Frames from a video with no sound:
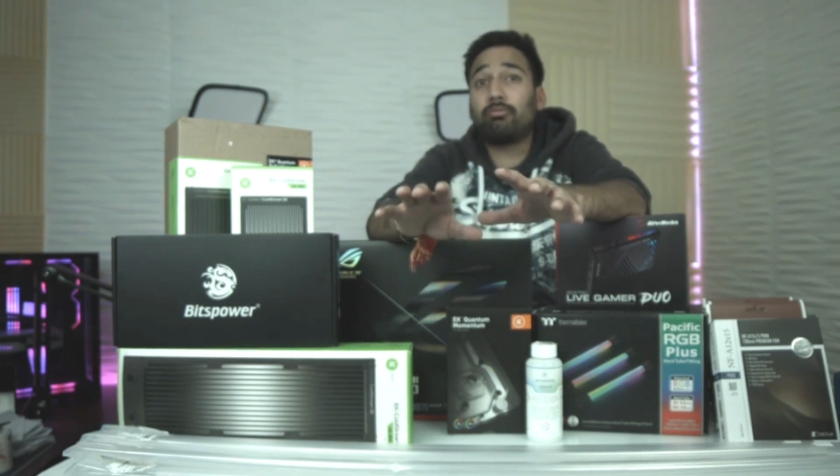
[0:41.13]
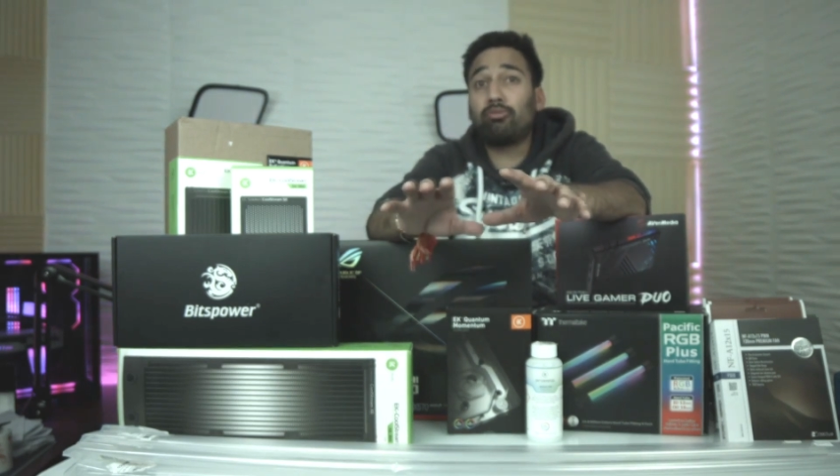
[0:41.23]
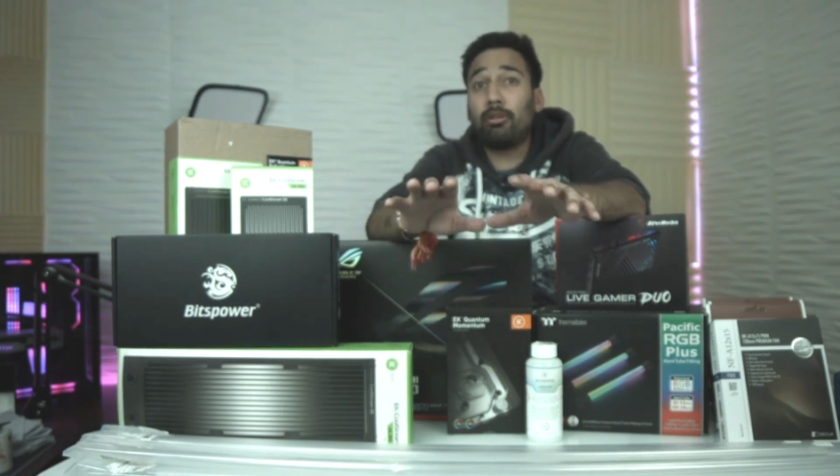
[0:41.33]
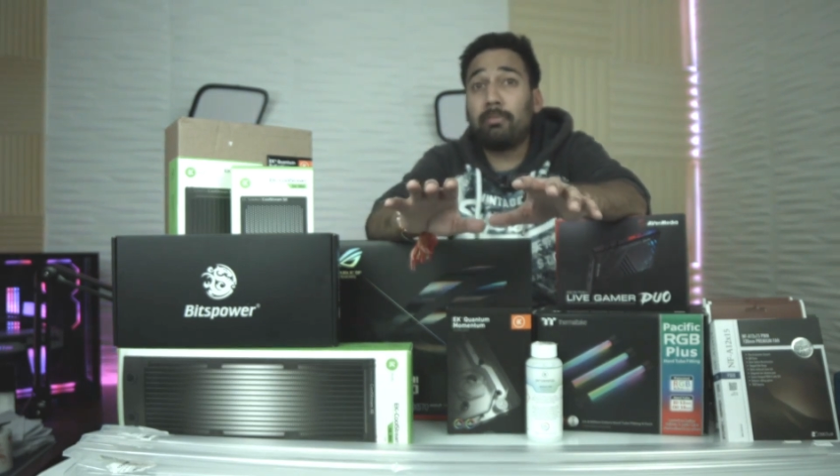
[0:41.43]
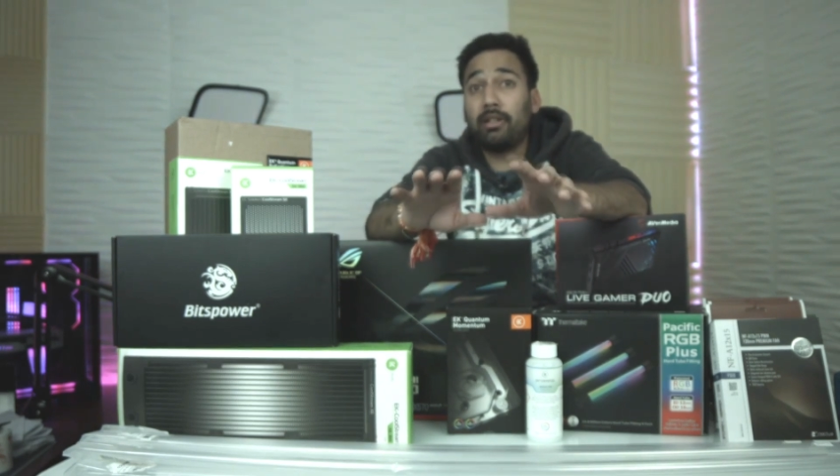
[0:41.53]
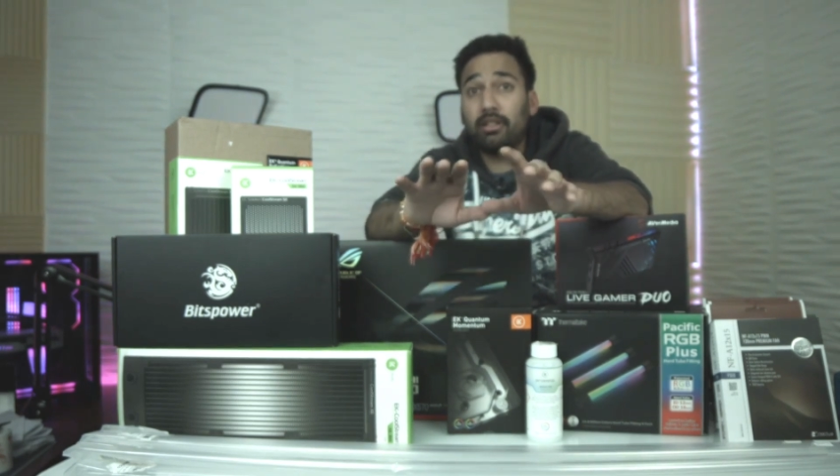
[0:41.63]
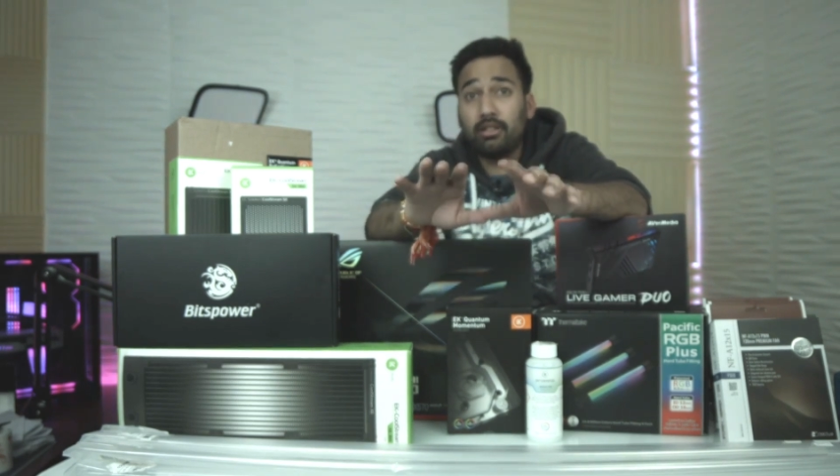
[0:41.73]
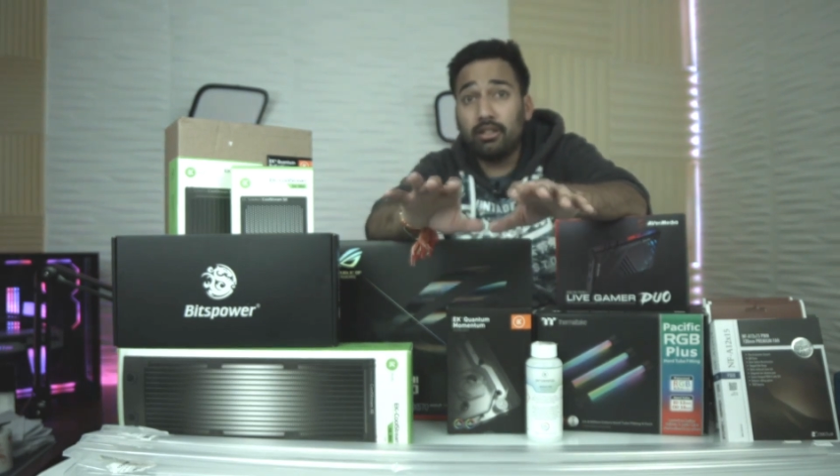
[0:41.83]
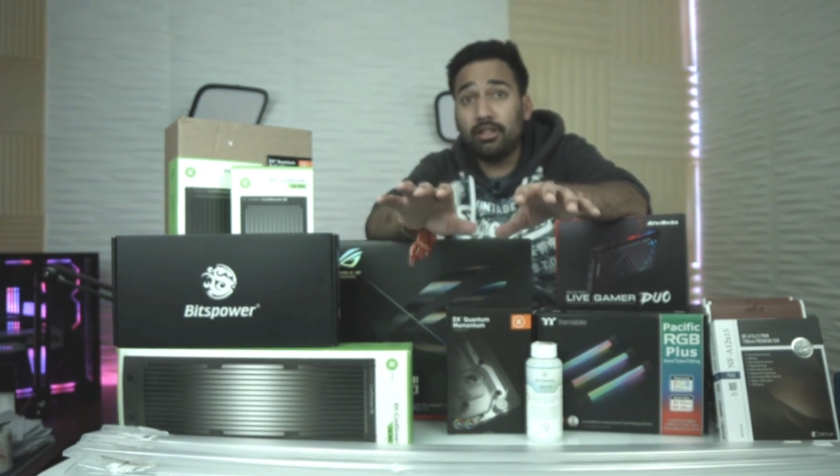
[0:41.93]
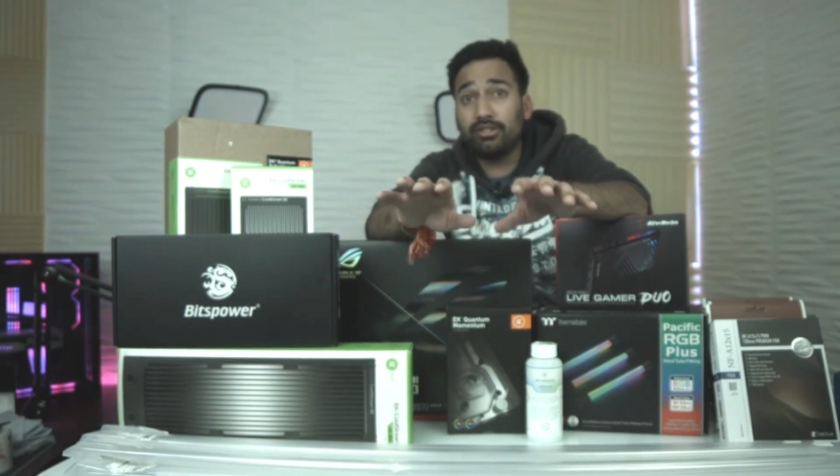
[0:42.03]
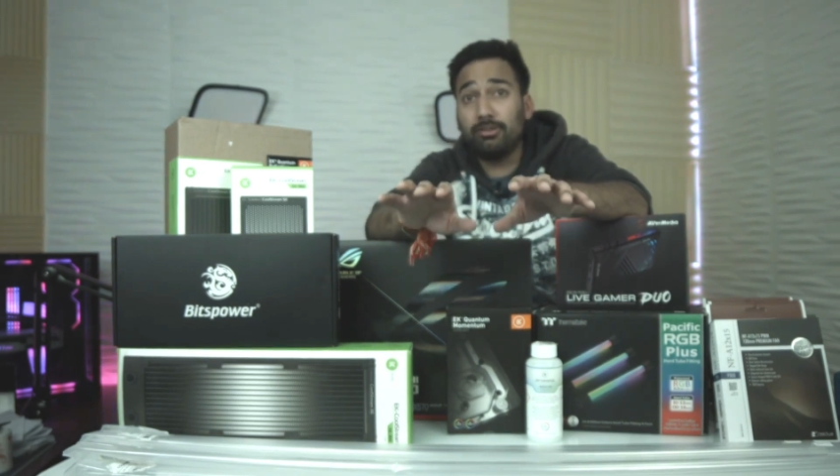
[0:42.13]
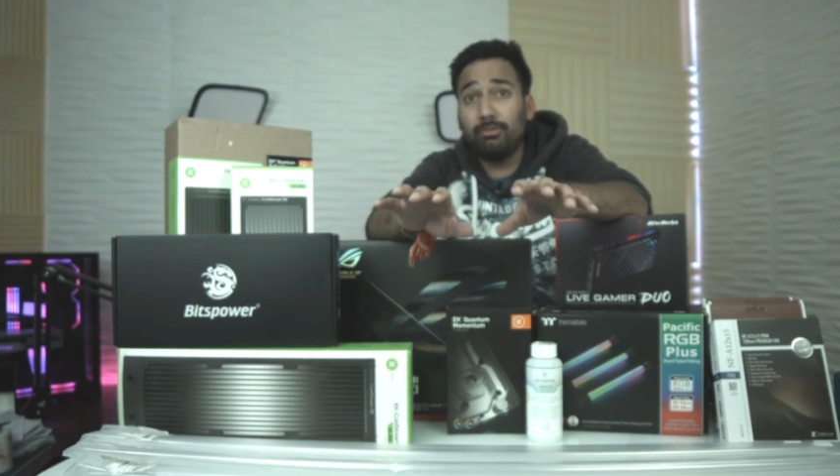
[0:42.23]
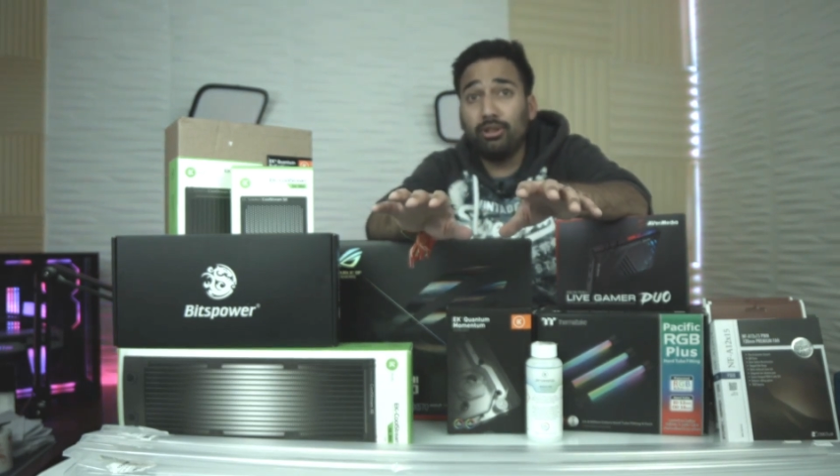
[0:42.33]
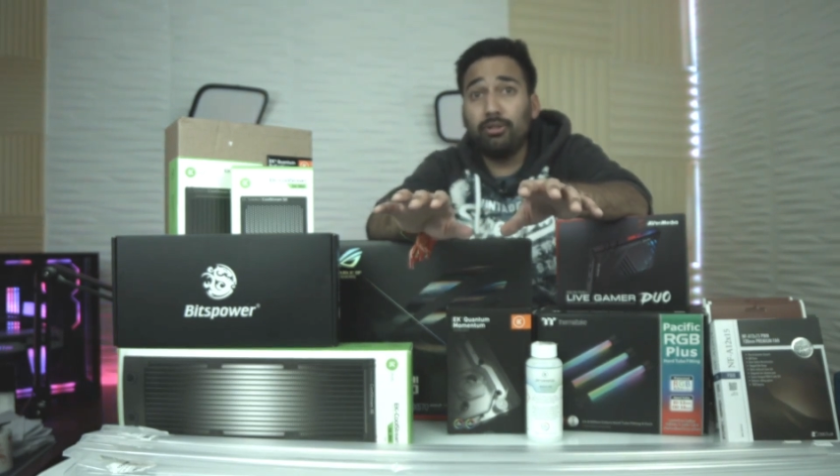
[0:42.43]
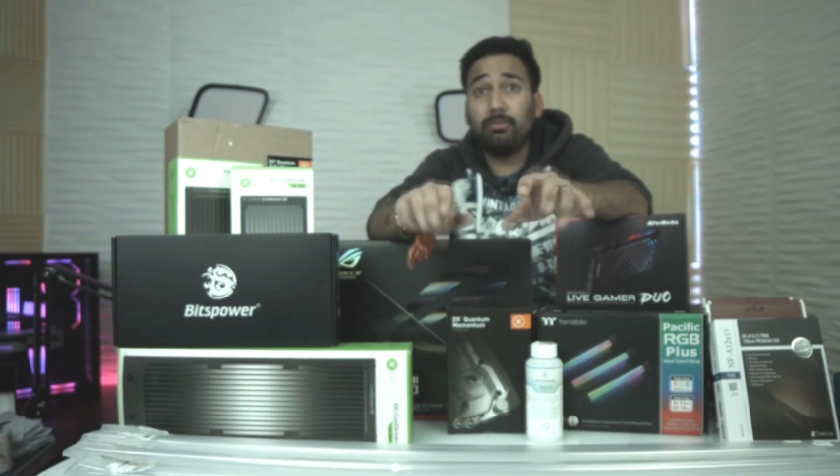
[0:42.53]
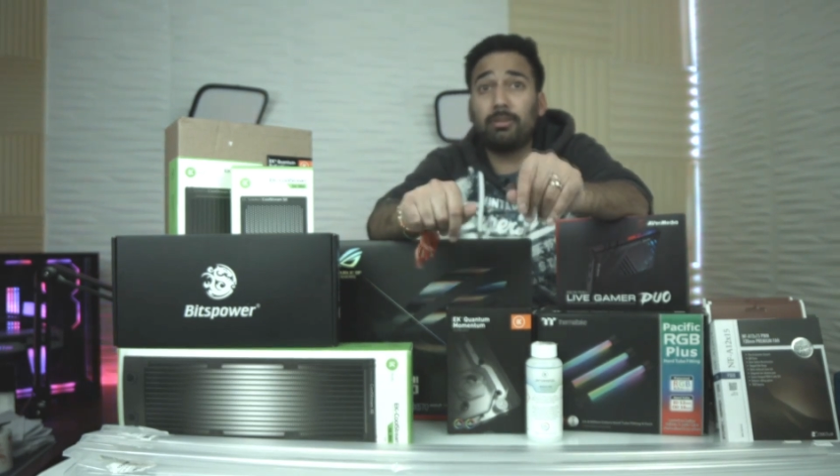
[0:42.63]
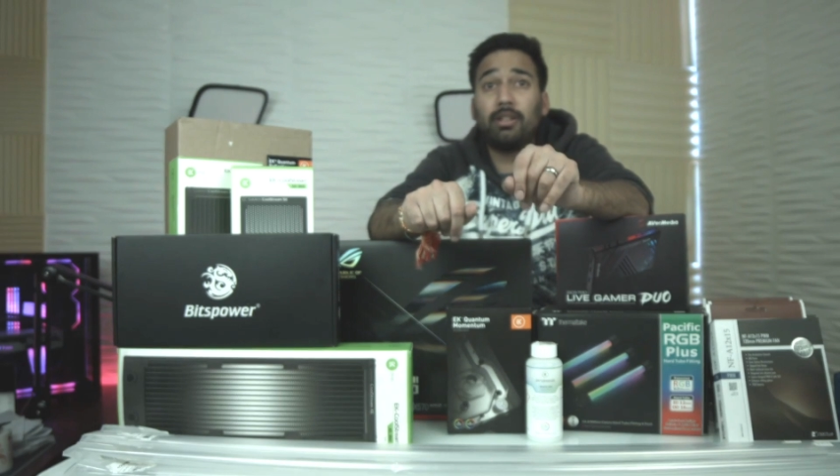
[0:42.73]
proper custom loop.